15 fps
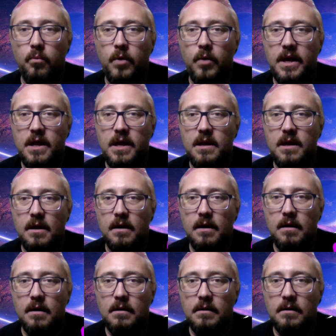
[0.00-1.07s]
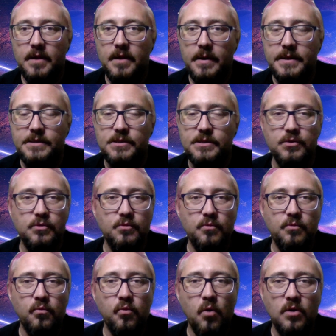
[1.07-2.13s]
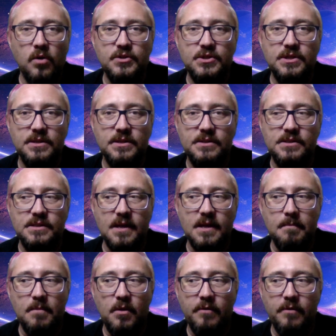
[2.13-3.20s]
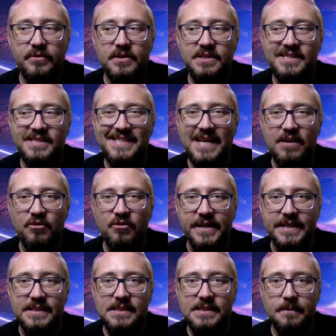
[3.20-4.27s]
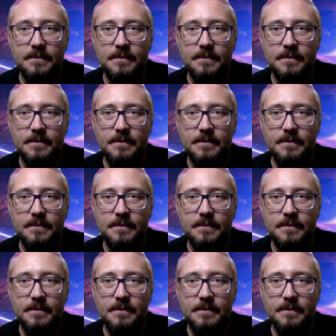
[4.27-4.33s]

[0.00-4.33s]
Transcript: We are going to watch some of the series.